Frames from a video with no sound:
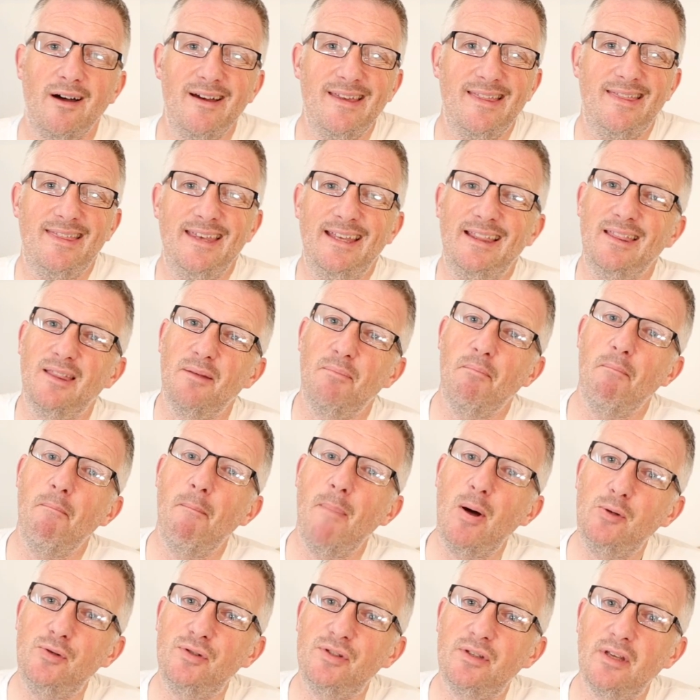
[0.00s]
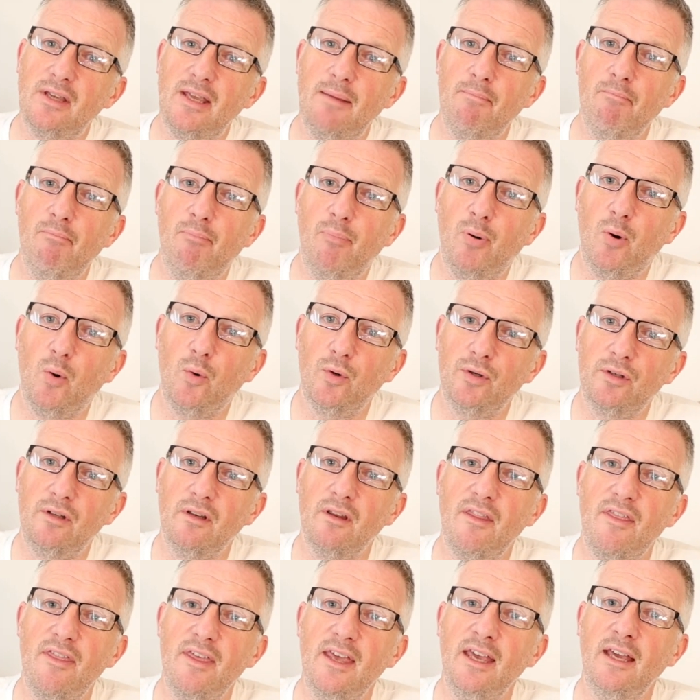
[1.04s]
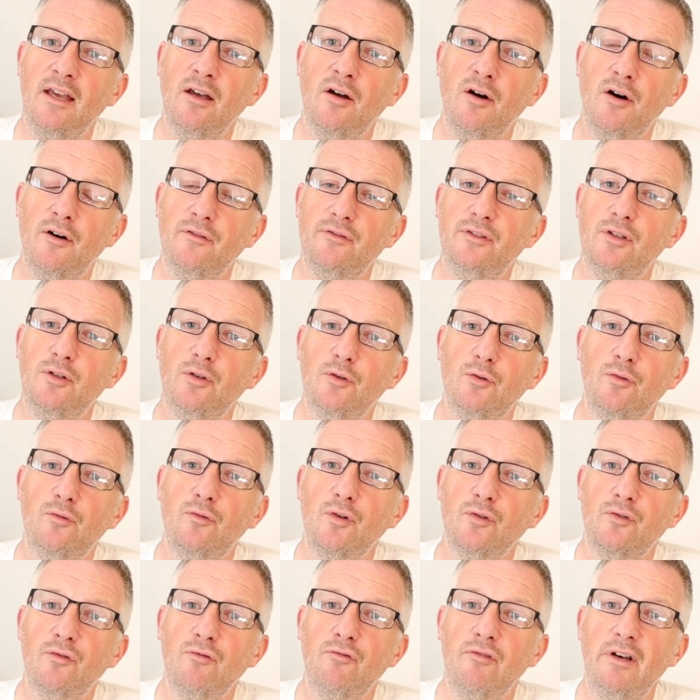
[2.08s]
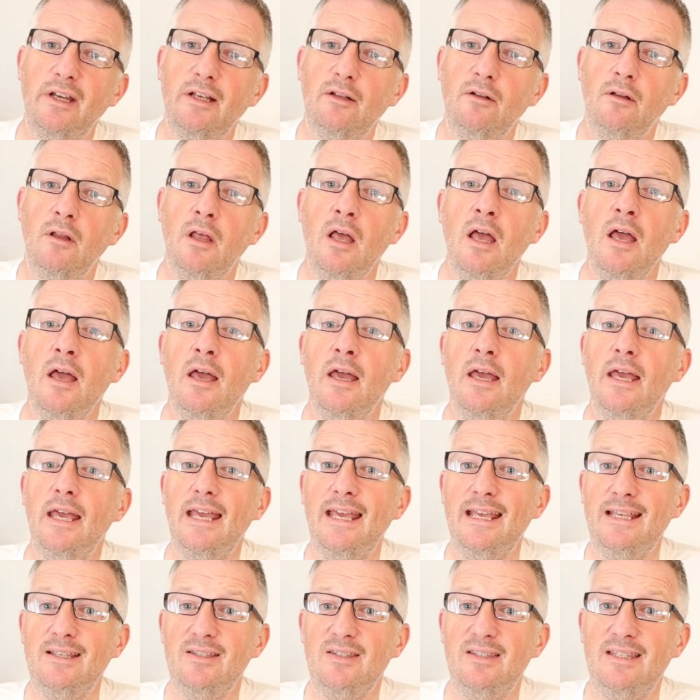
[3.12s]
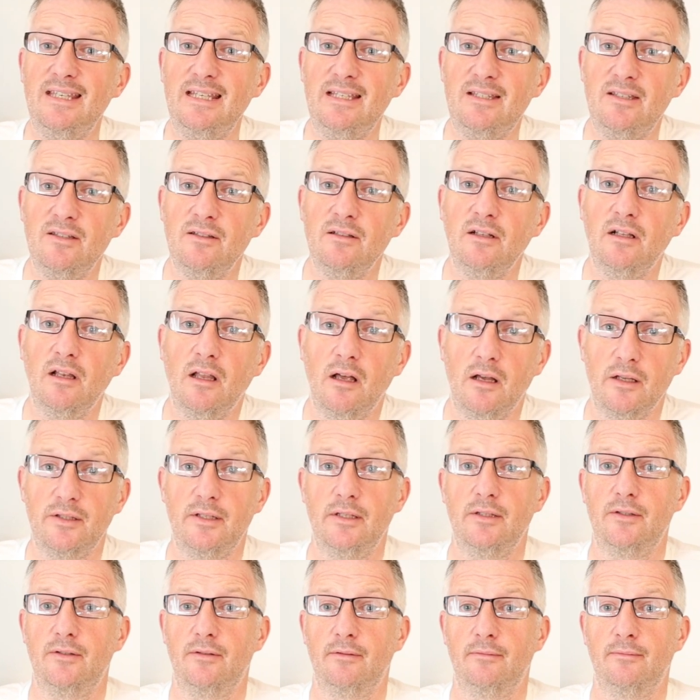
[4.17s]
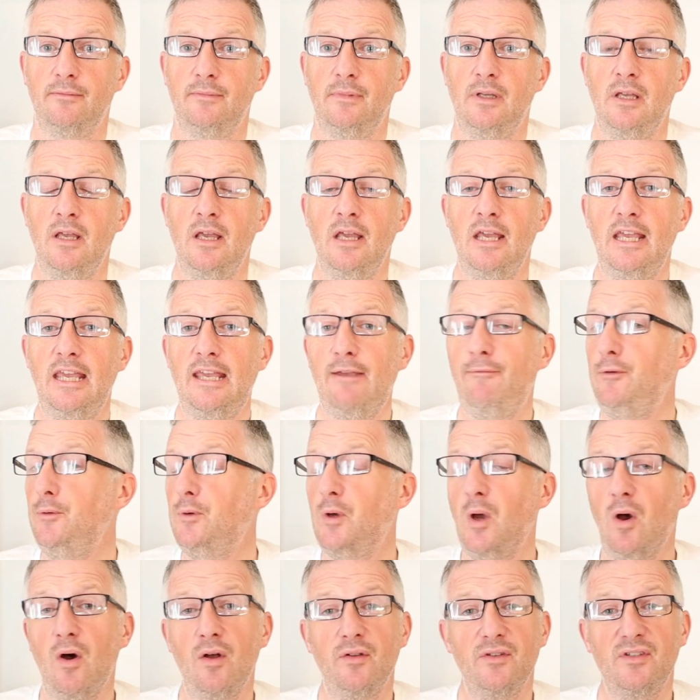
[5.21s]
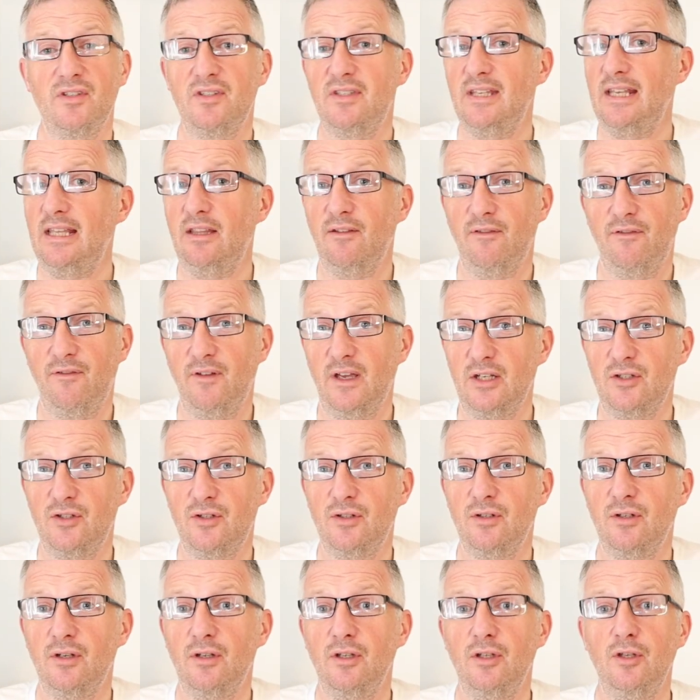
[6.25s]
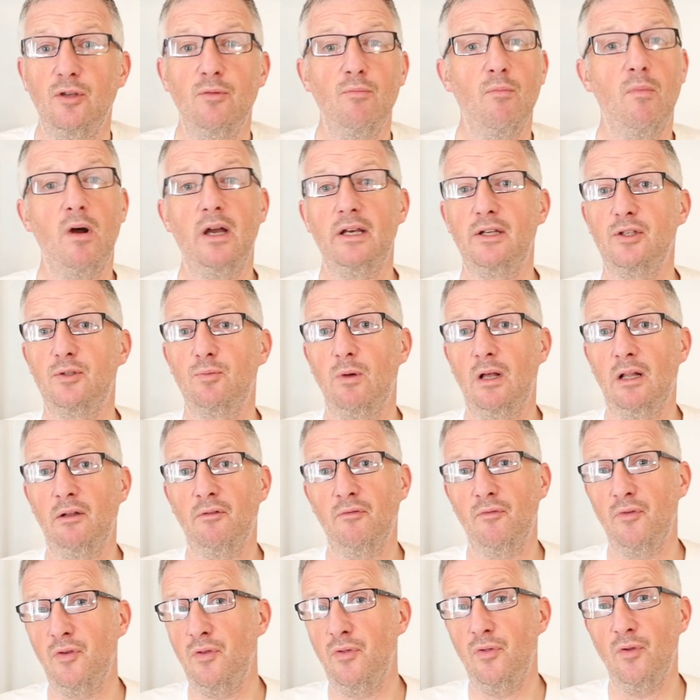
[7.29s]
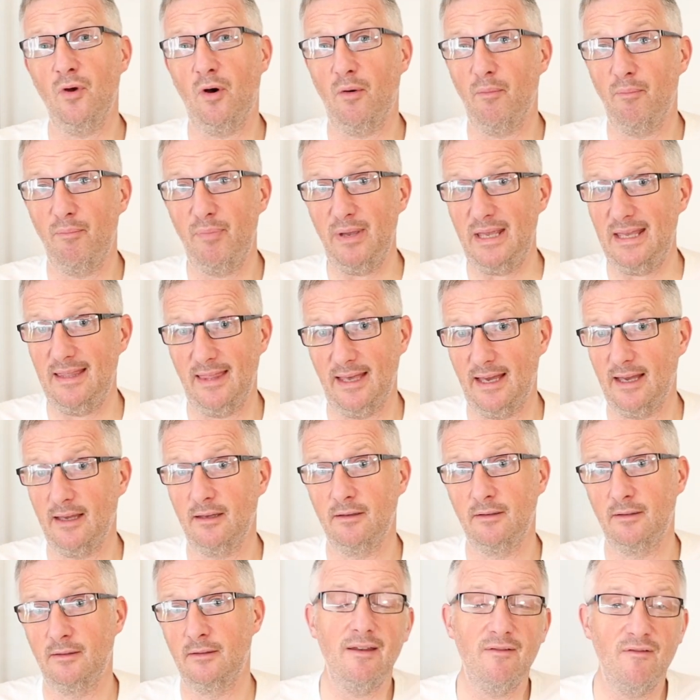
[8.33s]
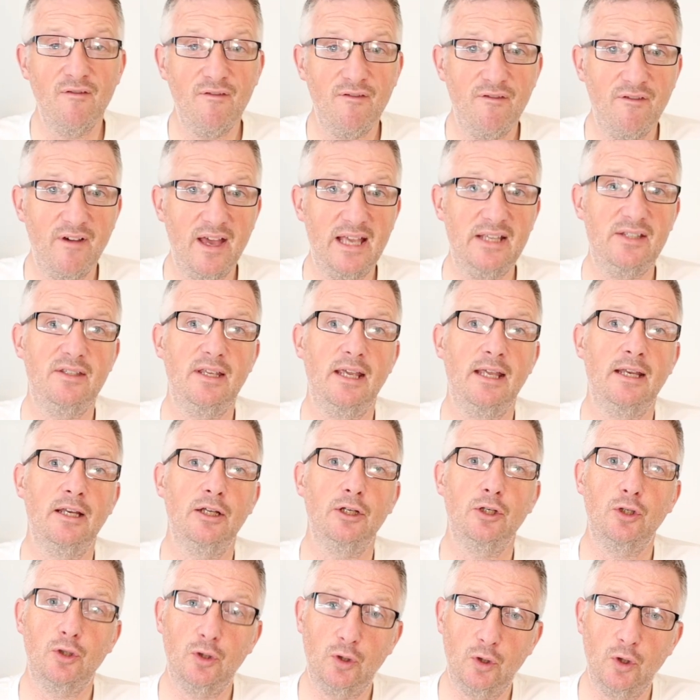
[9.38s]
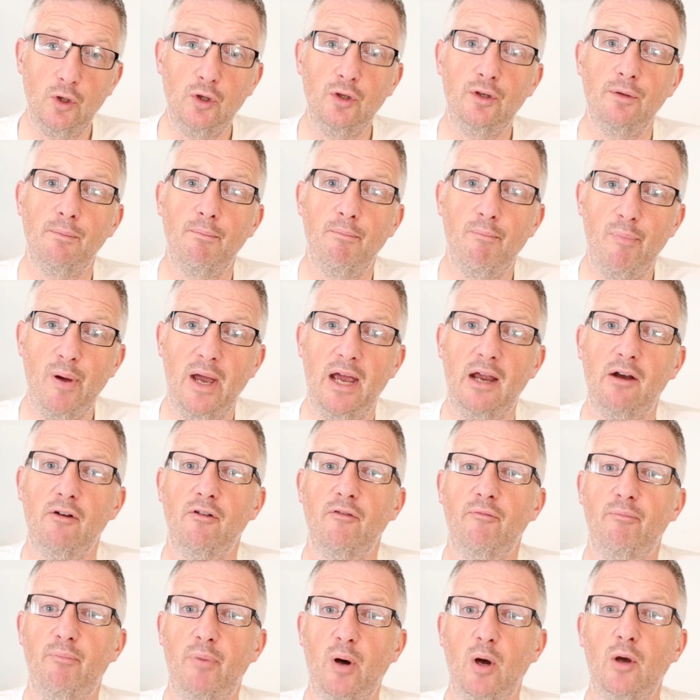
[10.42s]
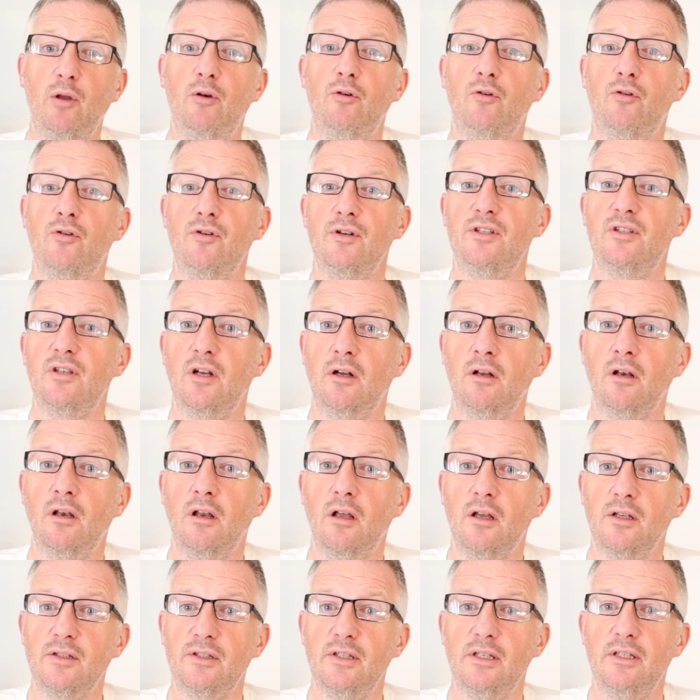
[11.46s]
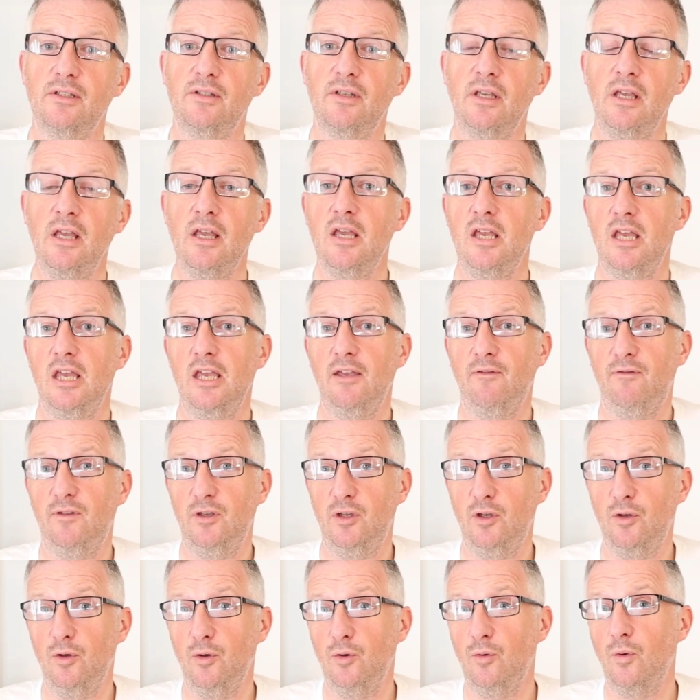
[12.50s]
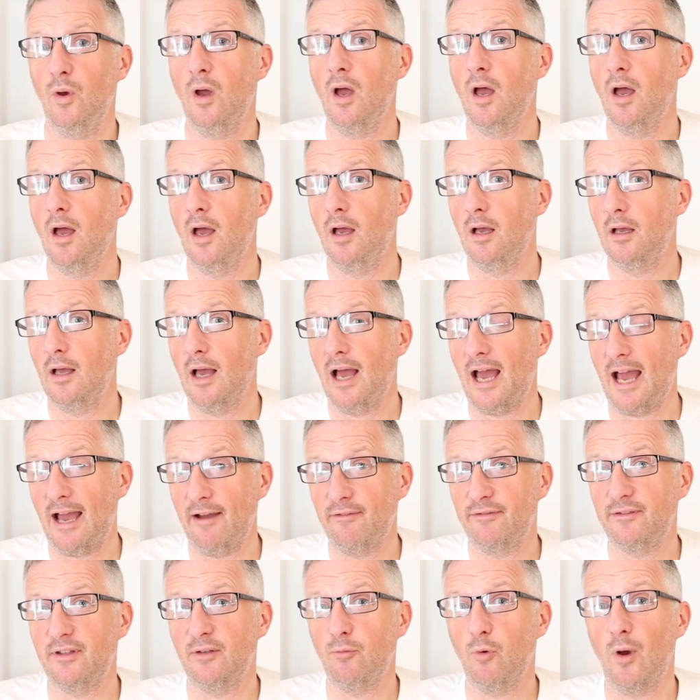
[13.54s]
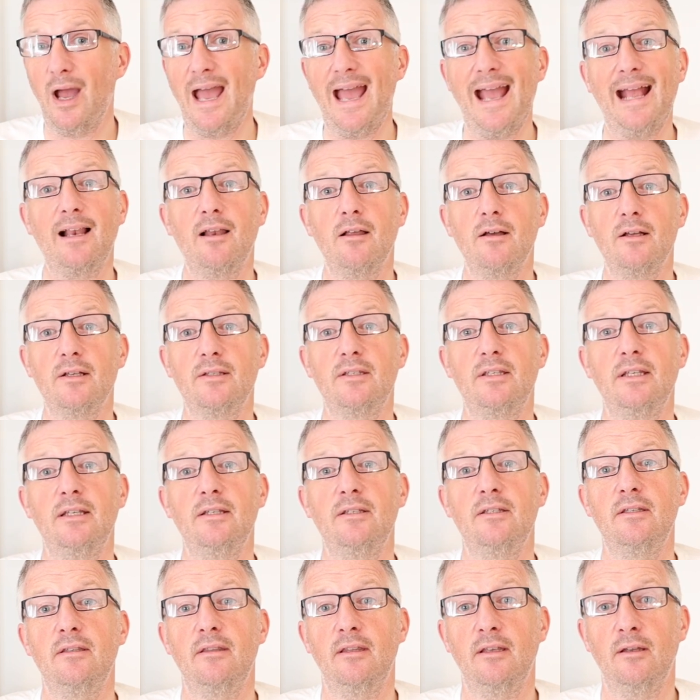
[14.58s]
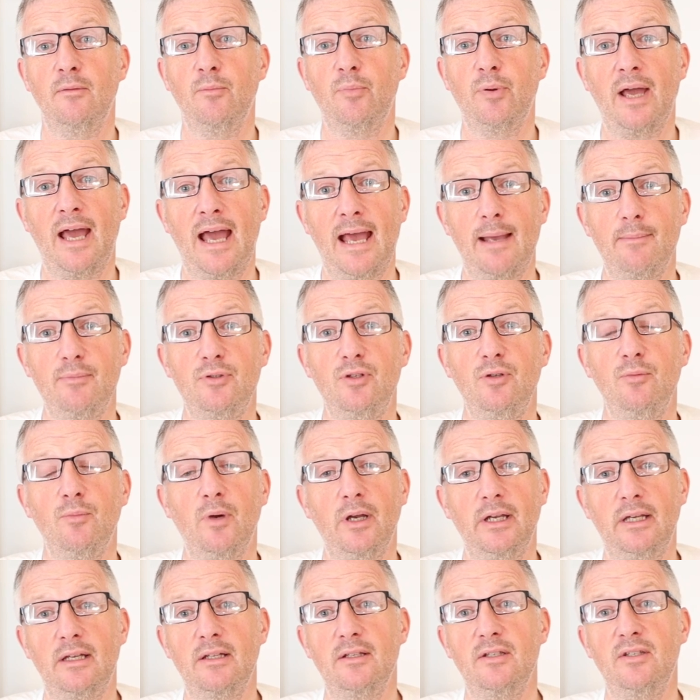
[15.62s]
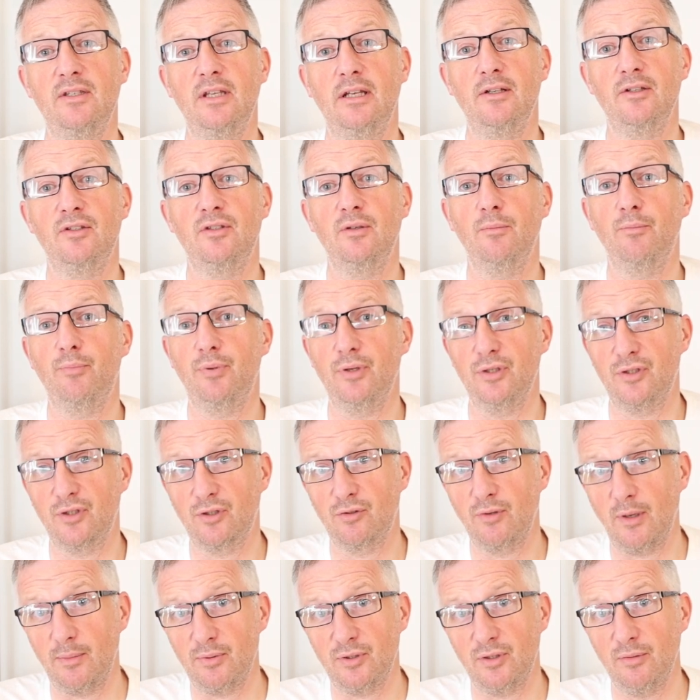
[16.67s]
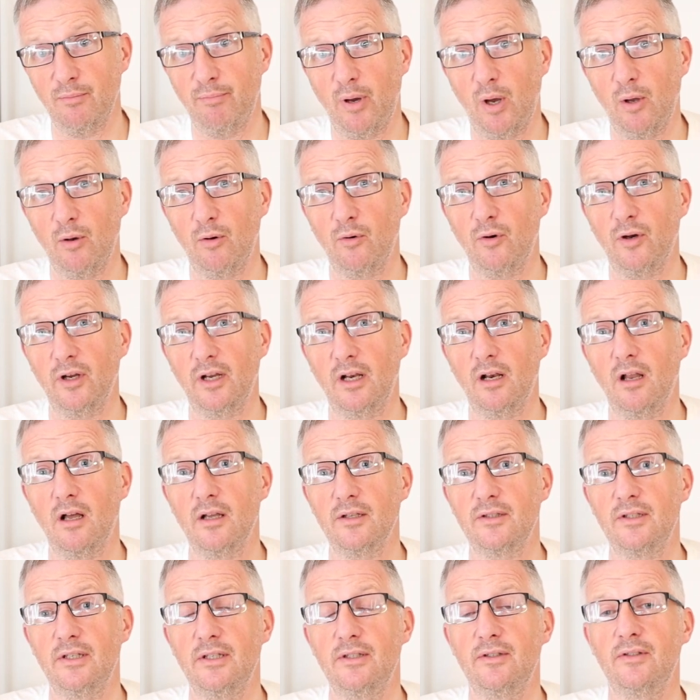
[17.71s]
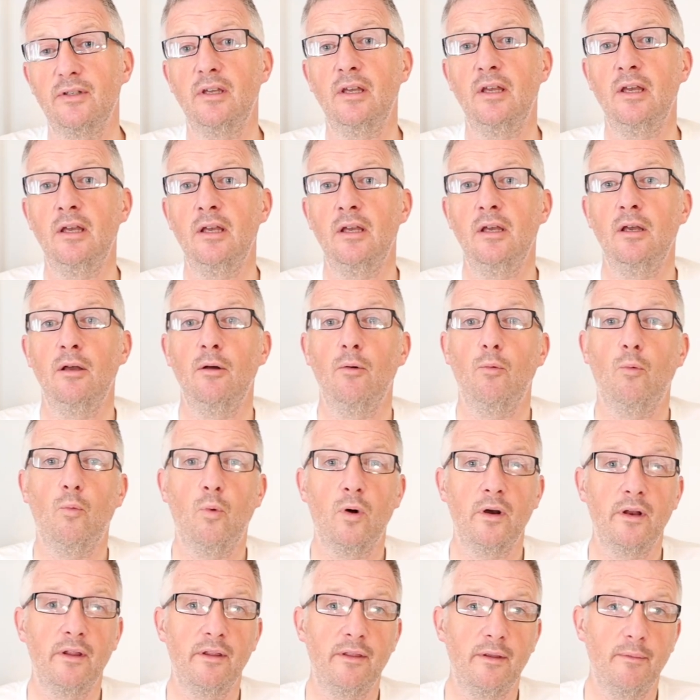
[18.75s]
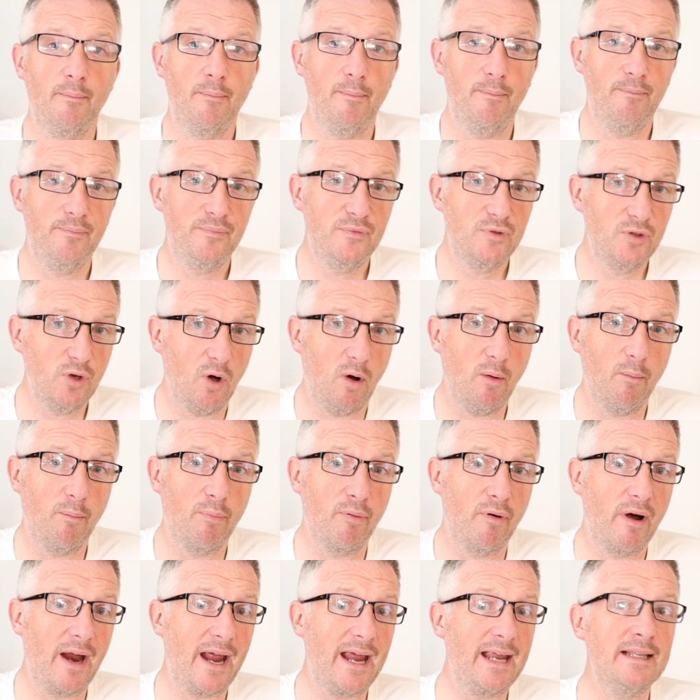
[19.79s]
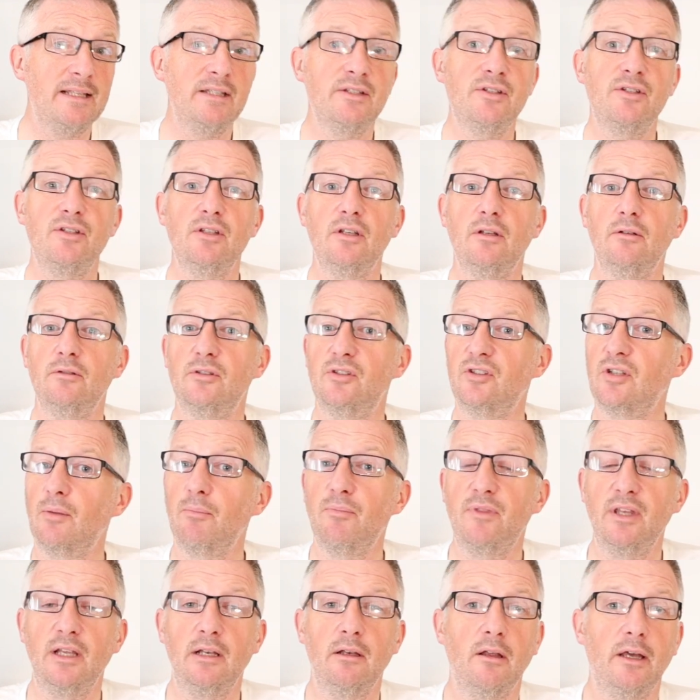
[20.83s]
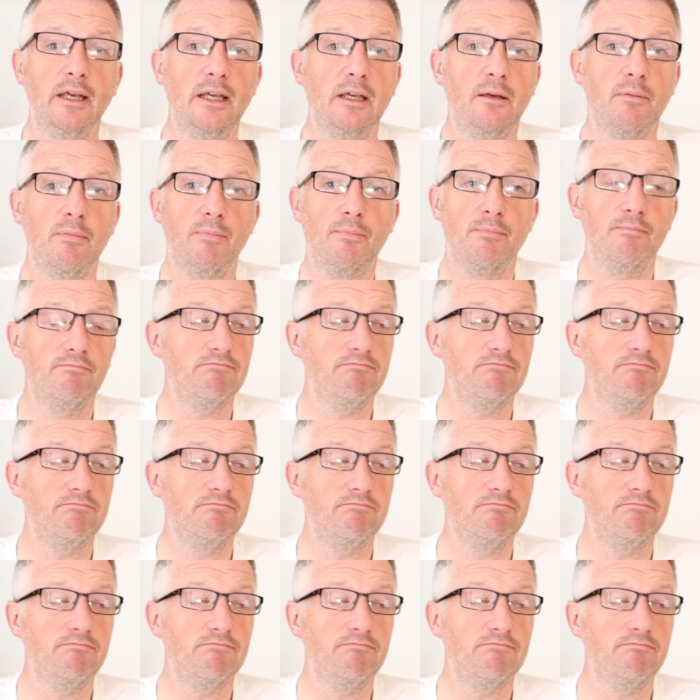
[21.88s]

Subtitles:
I think the most important thing after your rod and reel is decent glasses. If you can't see the fish, you might as well not be there. Invest in a good pair of Polaroid sunglasses. If you have to wear glasses, then perhaps you might consider some prescription Polaroid glasses. One of the top brands, something like